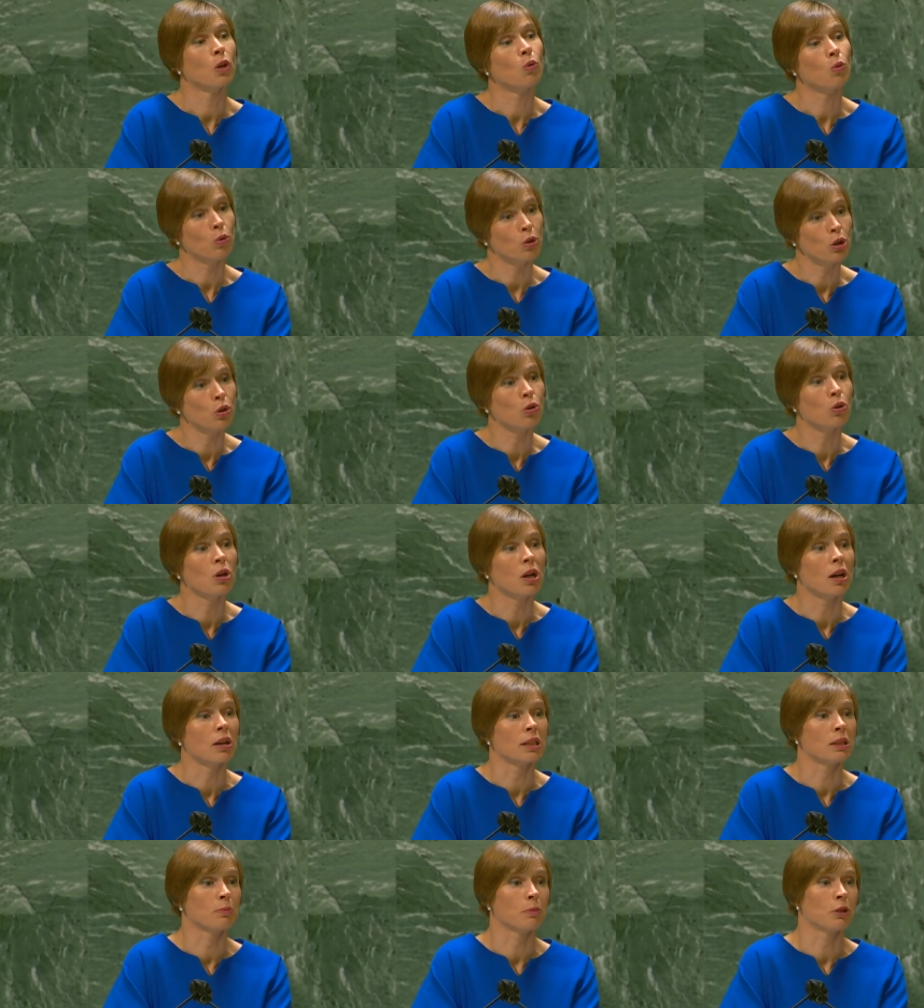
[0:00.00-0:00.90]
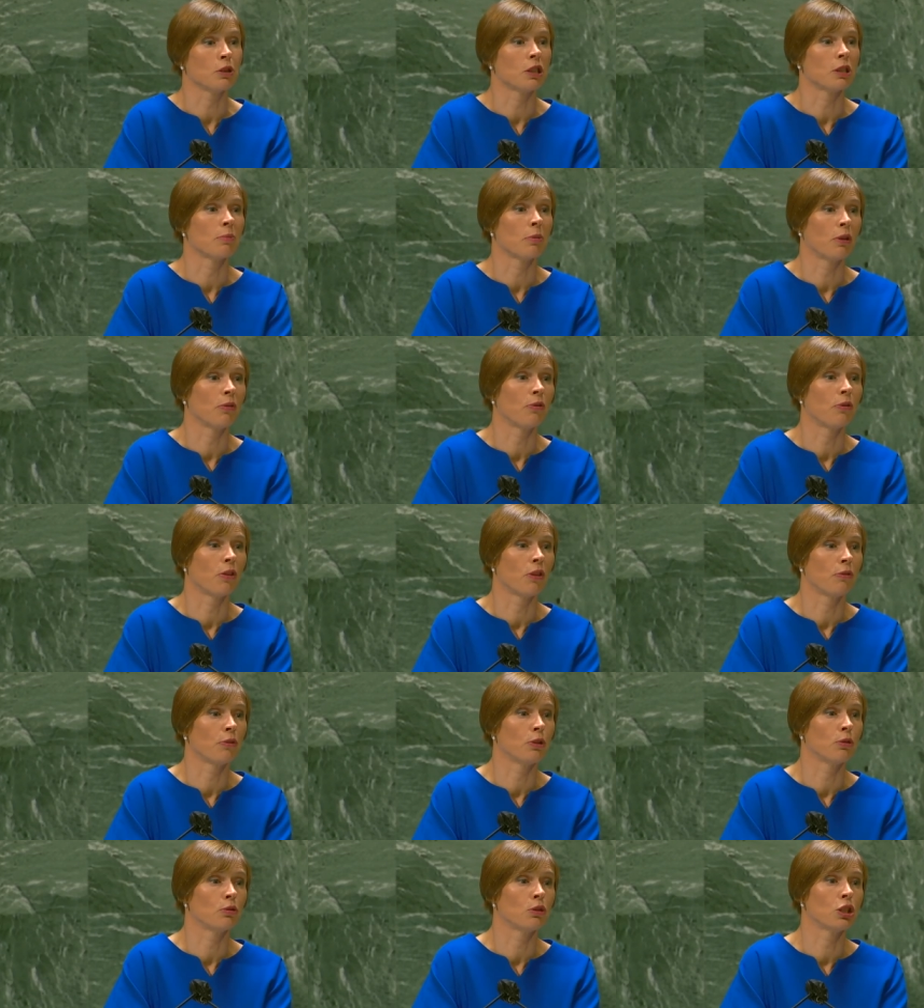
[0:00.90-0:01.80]
We all are responsible for the
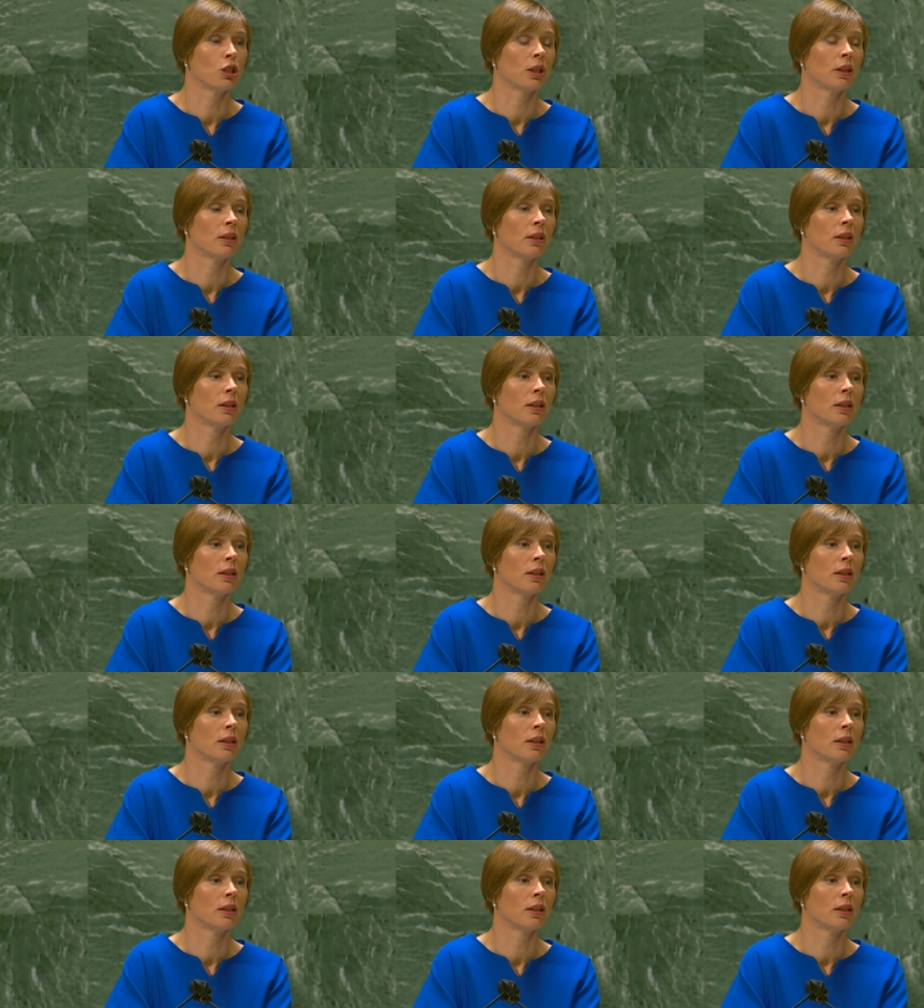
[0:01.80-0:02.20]
future,